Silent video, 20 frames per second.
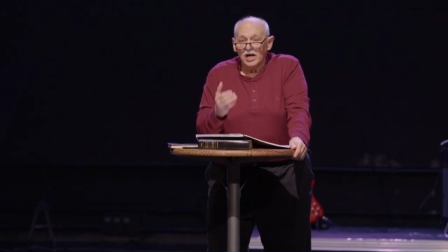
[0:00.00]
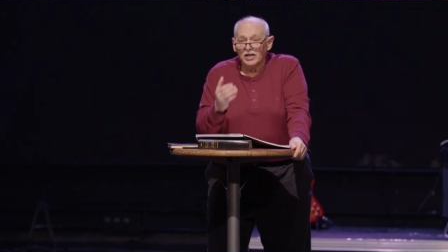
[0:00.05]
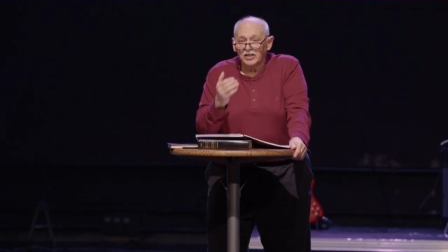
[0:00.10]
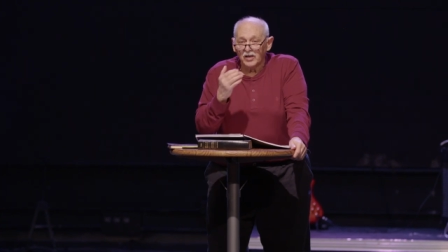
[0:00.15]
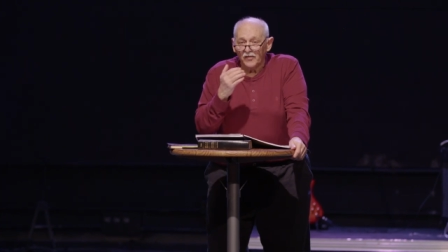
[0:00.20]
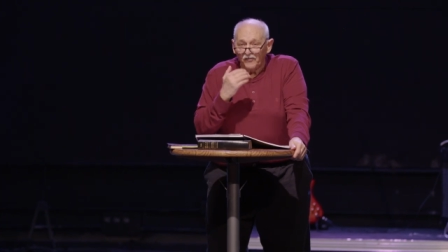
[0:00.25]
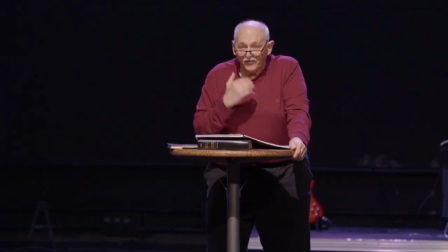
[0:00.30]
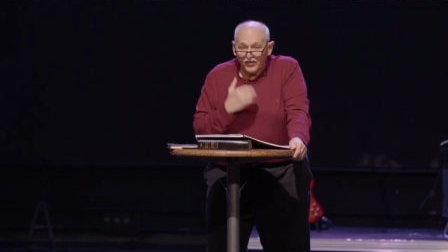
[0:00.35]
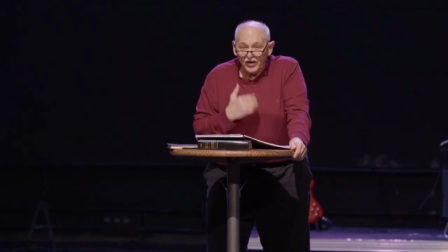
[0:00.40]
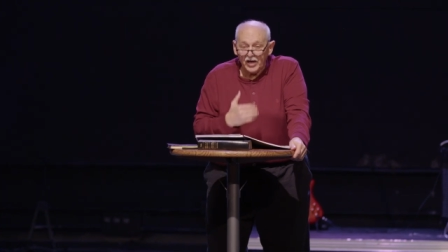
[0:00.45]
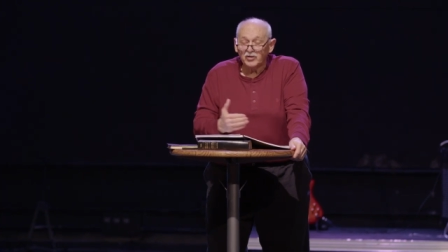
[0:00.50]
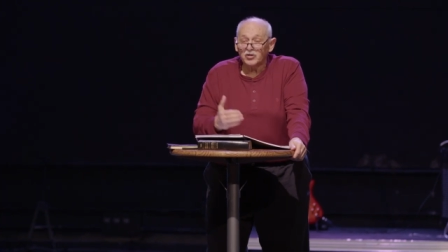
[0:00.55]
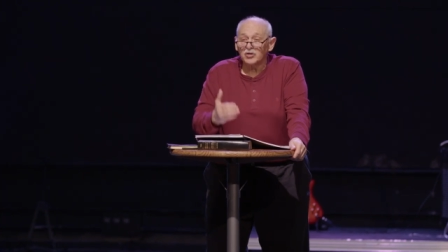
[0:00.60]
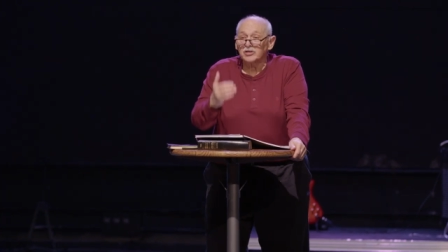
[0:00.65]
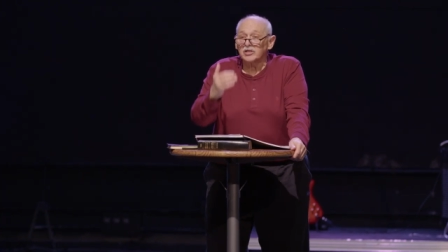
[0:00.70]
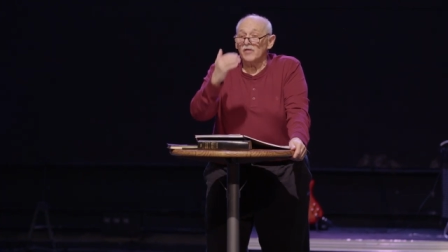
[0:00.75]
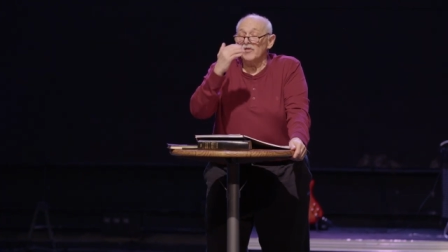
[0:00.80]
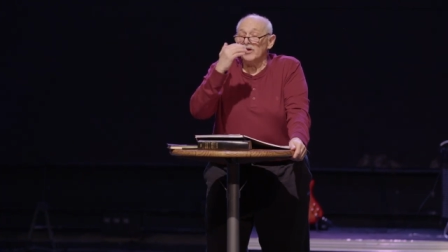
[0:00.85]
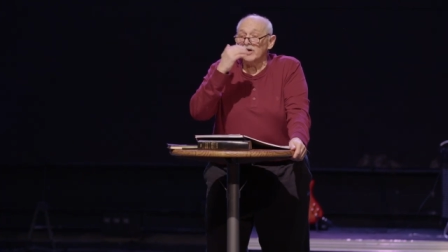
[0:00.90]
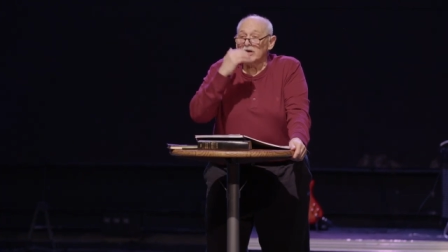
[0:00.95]
To feed
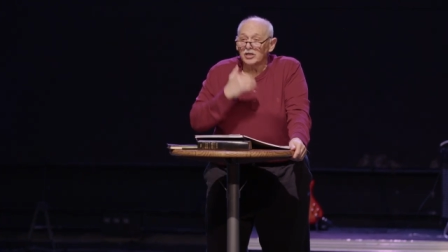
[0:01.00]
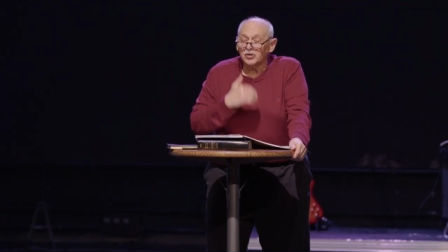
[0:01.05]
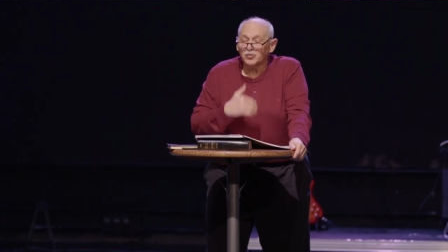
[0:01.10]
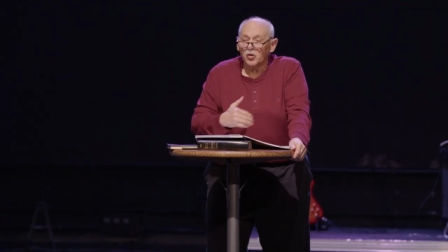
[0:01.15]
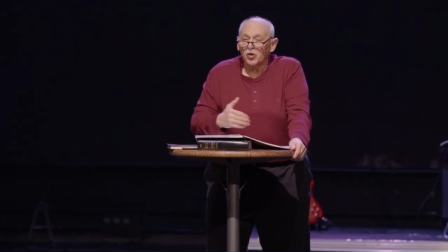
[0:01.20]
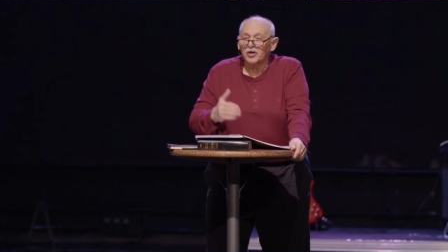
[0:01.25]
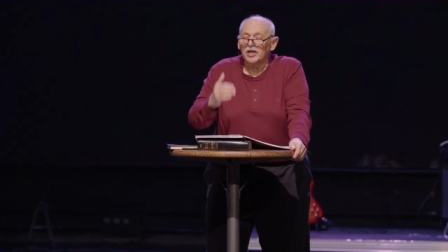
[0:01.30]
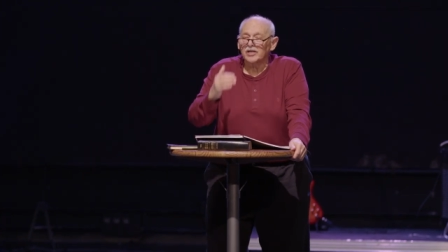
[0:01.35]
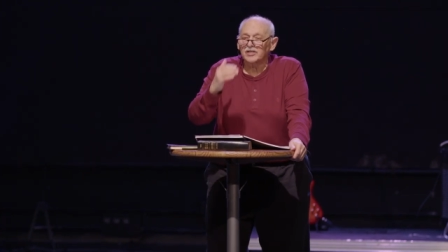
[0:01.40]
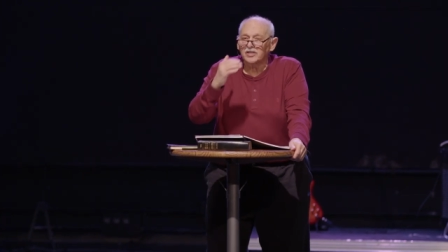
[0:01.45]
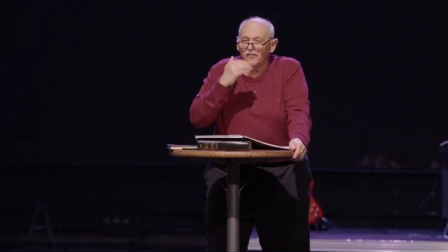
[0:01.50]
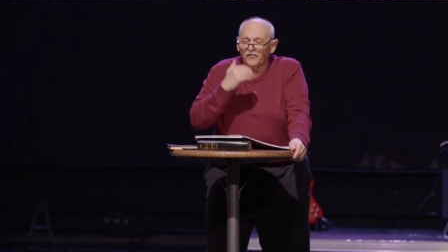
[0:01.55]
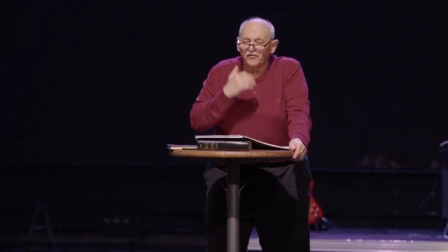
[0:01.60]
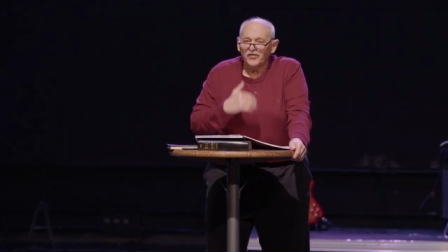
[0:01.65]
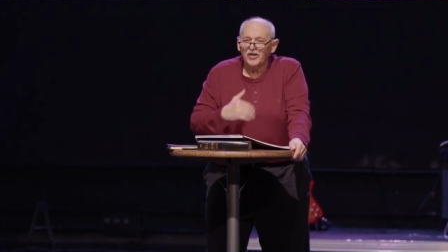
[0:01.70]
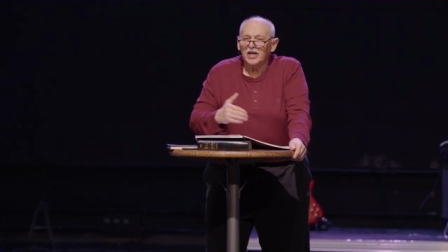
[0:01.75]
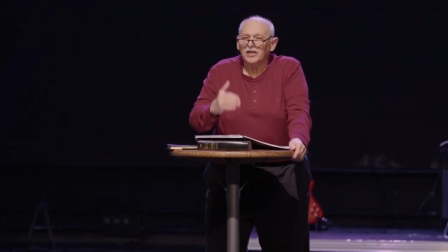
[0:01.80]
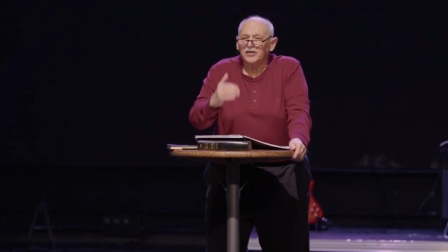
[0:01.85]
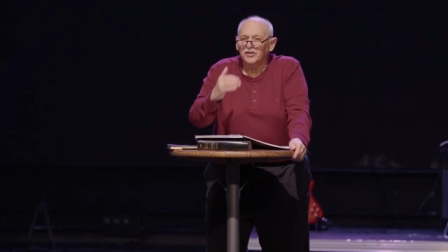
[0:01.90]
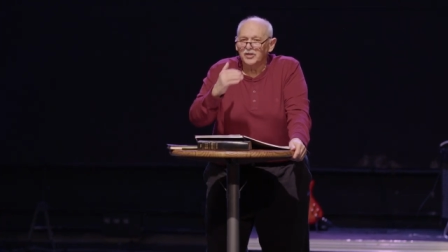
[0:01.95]
yourself on God's Word is to
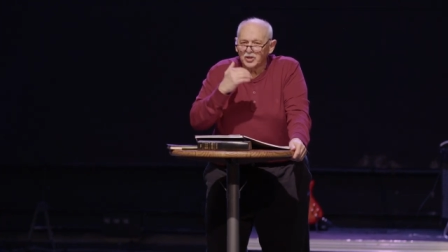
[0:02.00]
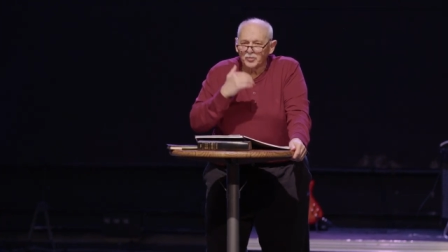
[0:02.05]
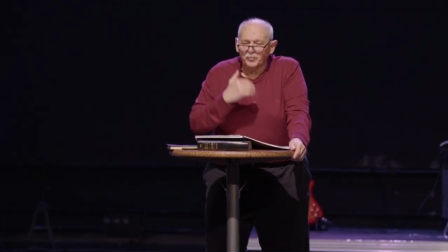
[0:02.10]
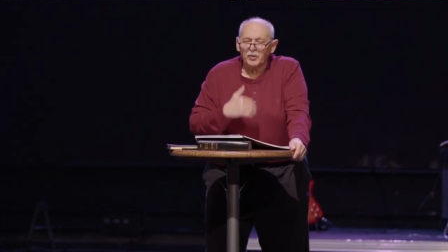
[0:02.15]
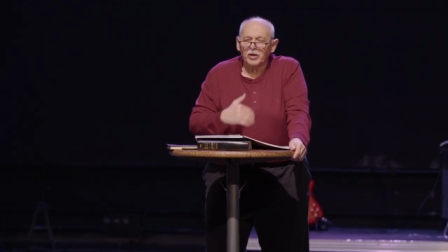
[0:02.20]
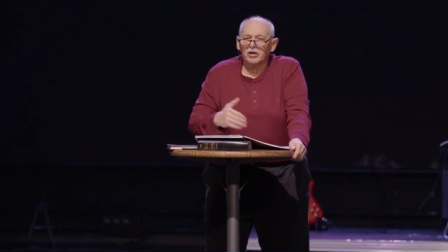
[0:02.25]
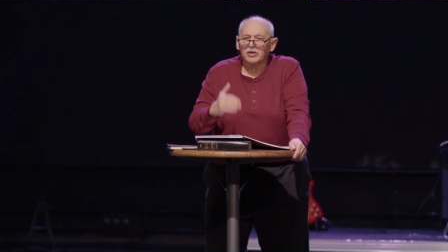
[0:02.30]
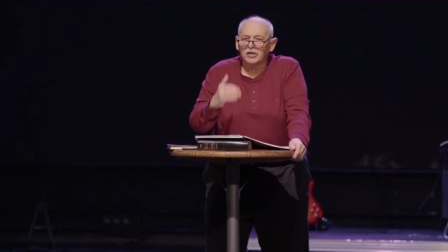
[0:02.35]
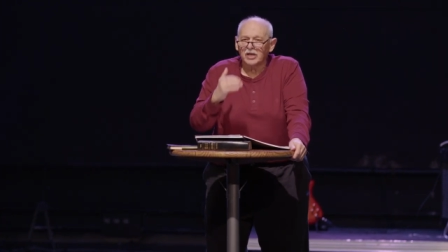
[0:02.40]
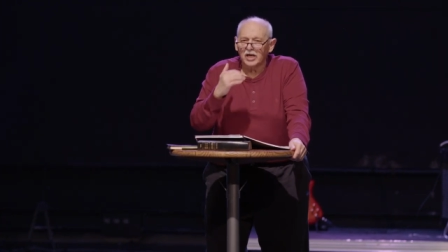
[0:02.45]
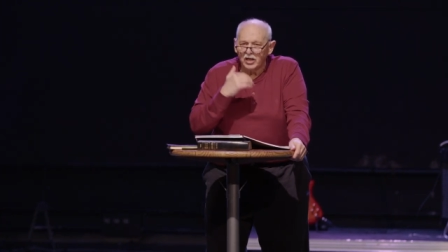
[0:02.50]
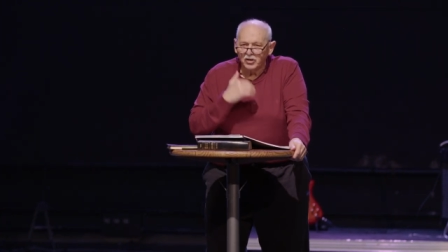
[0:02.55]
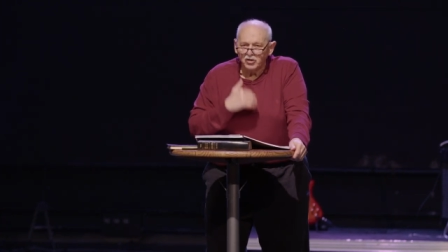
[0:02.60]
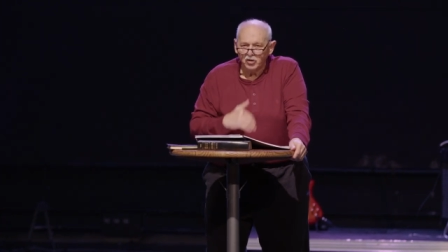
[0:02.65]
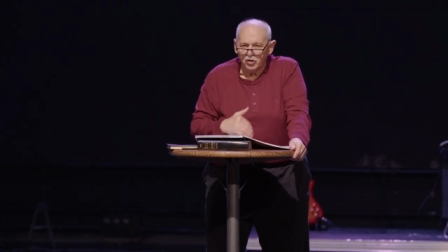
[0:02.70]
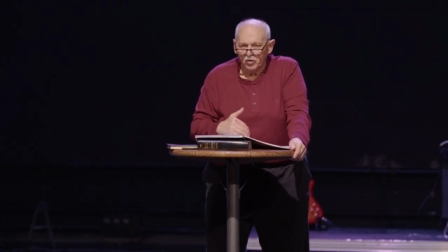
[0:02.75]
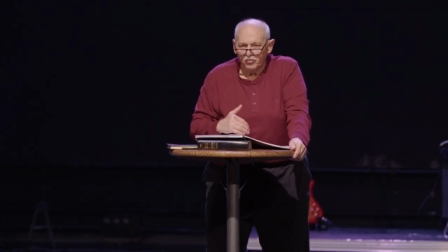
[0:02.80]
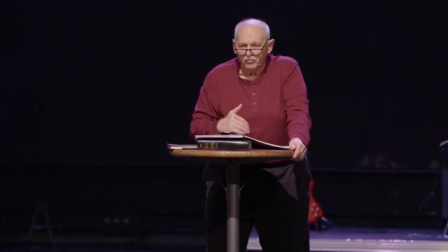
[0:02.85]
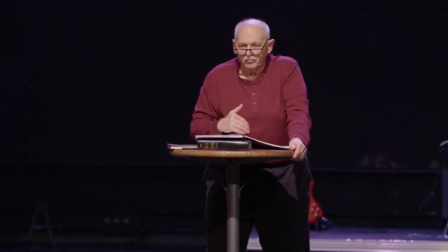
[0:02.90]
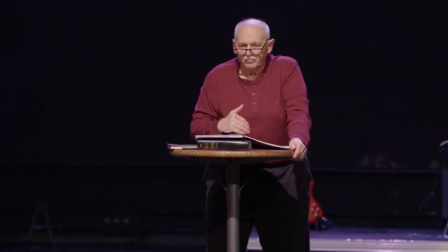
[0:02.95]
feed the Spirit in
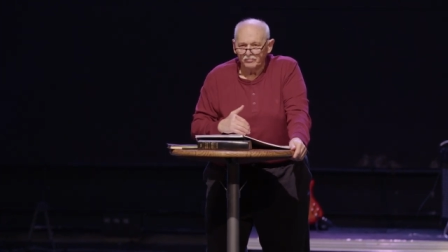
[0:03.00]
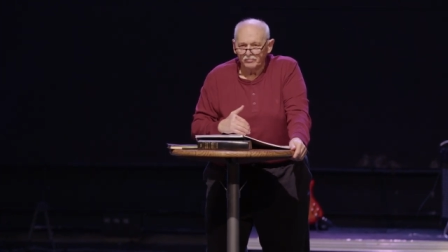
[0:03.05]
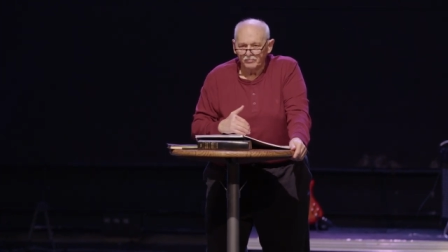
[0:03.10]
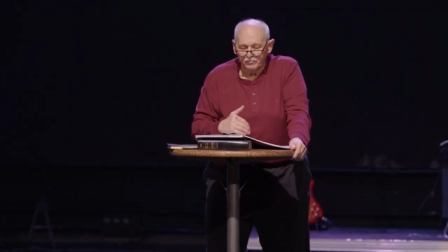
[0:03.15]
you.